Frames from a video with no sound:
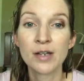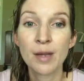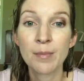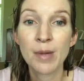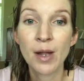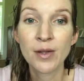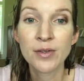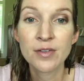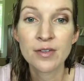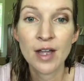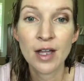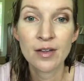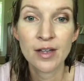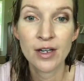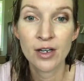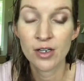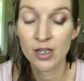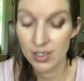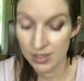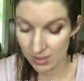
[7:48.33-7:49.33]
but I'll do that later
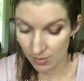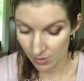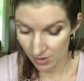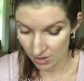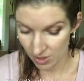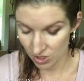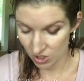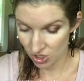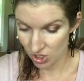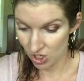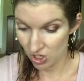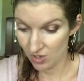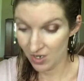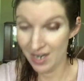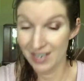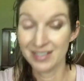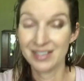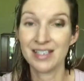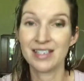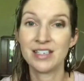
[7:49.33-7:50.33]
because I wanted to show you guys
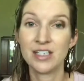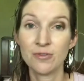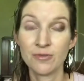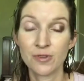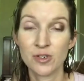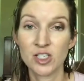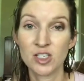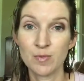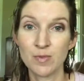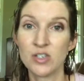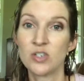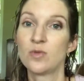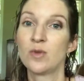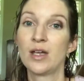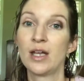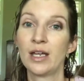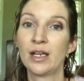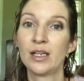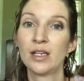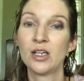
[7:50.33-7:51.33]
the difference
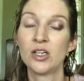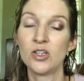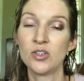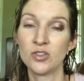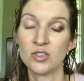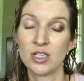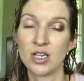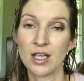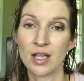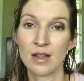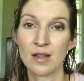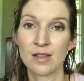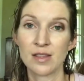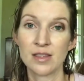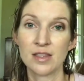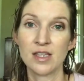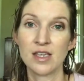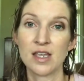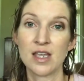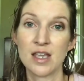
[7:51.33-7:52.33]
between using
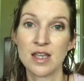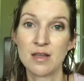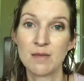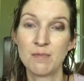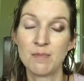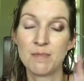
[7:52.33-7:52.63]
the